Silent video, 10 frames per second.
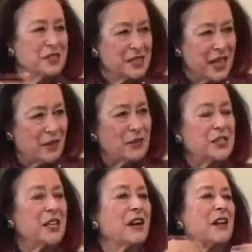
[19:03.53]
the
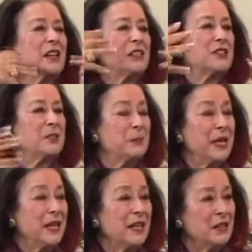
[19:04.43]
secretarial to
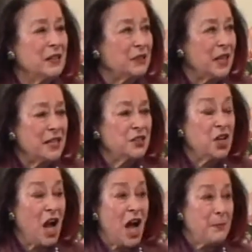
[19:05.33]
being like
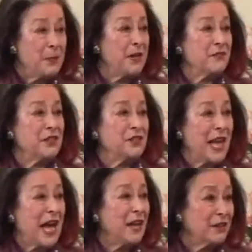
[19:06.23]
top of the
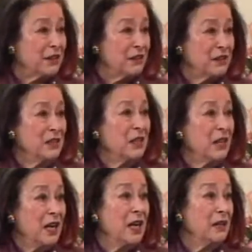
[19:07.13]
ladder
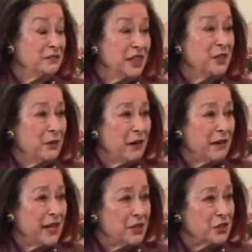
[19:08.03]
uh,
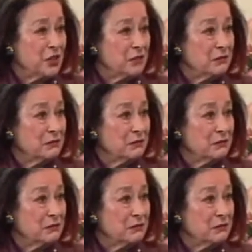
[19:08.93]
literary agent.